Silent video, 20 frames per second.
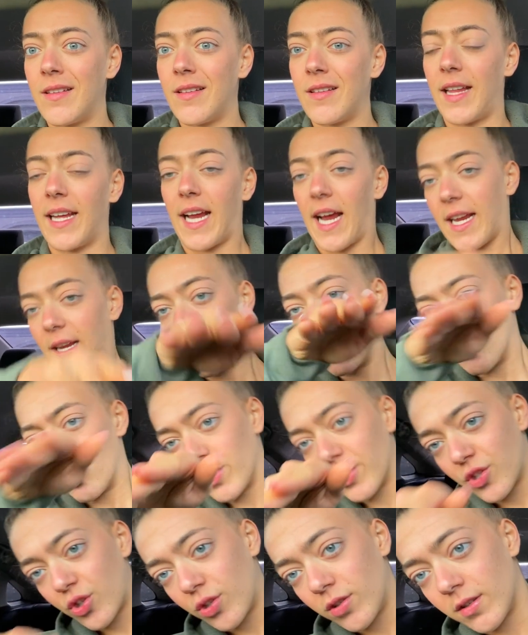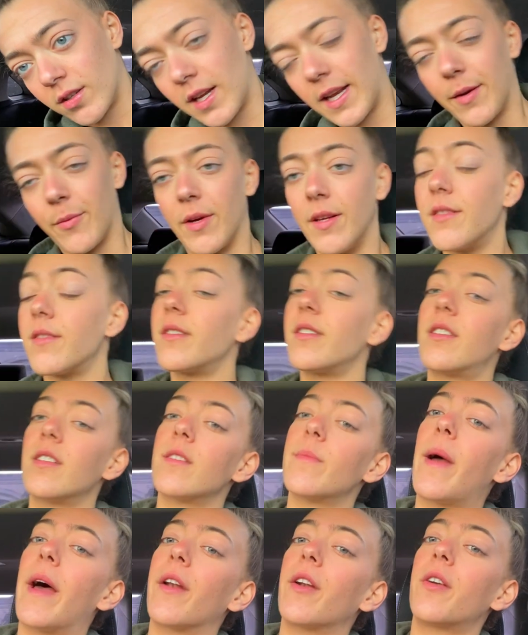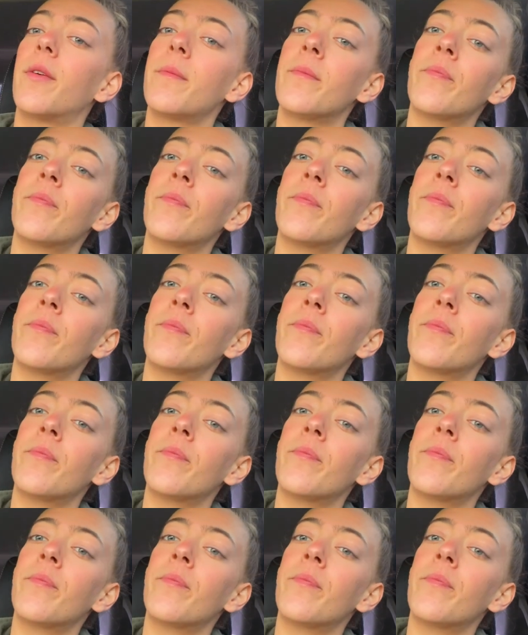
Like I was, anyways, it doesn't matter.